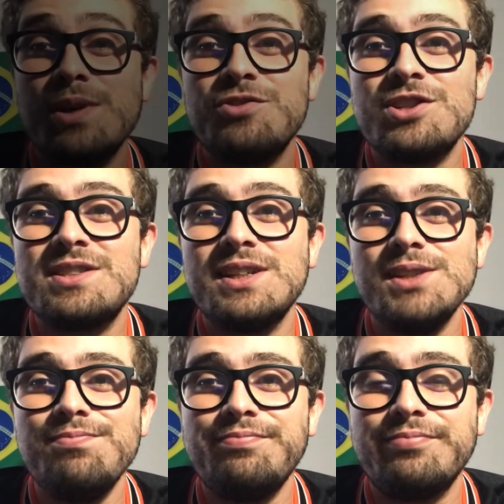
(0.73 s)
have just
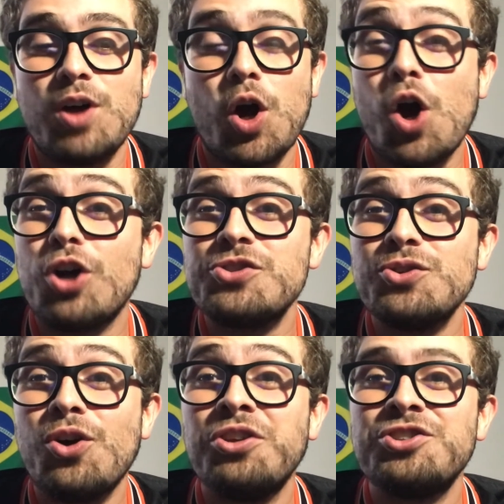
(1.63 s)
seen,
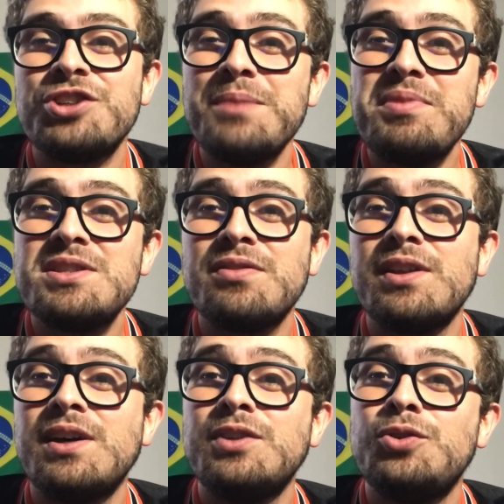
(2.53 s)
Arsenal are the champions of
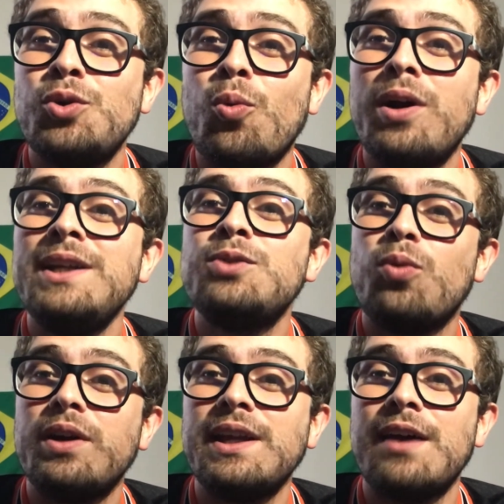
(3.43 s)
the
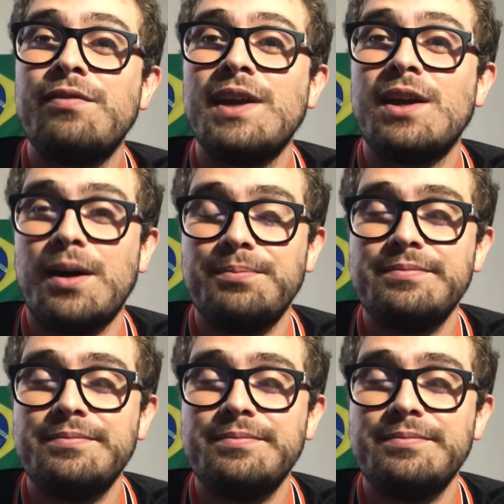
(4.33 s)
2020 FA Cup.